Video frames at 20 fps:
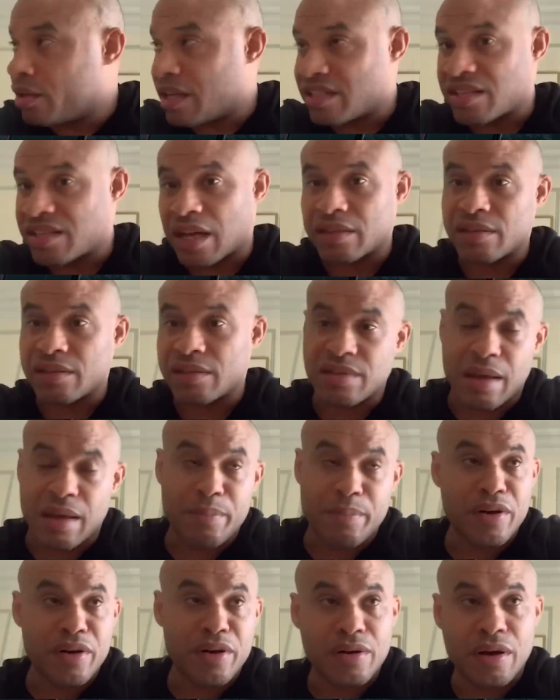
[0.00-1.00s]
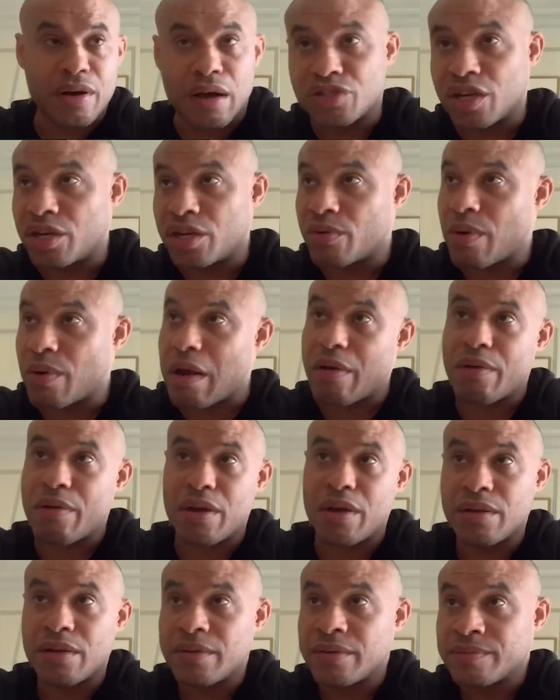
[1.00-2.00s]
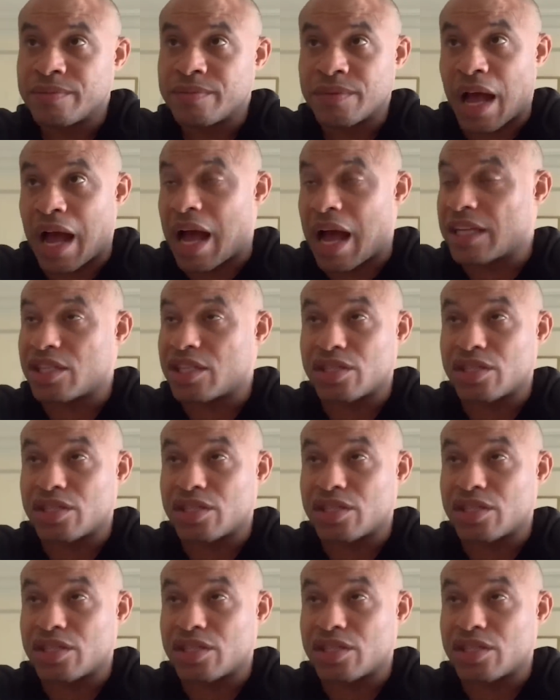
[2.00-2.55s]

they said December, now January. I